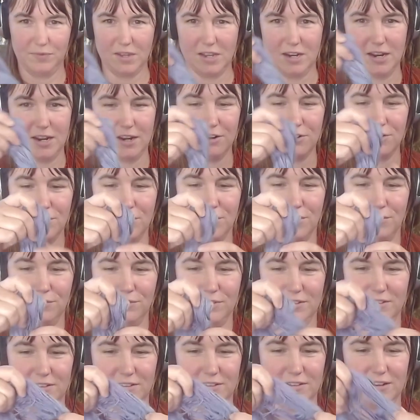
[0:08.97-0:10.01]
And I don't know if
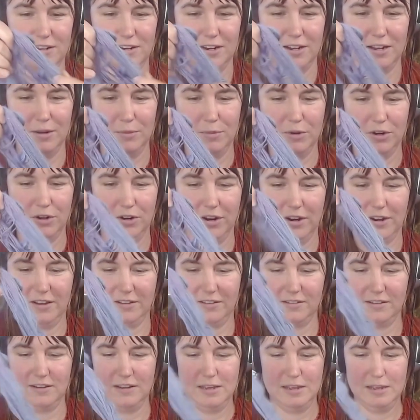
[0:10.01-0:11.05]
this is going to come
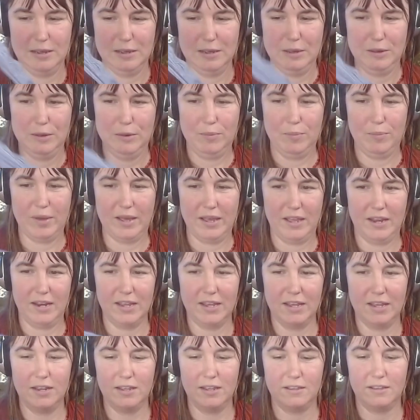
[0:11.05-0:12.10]
across, but
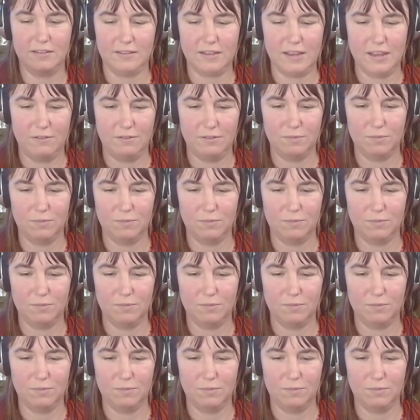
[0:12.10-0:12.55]
it is a,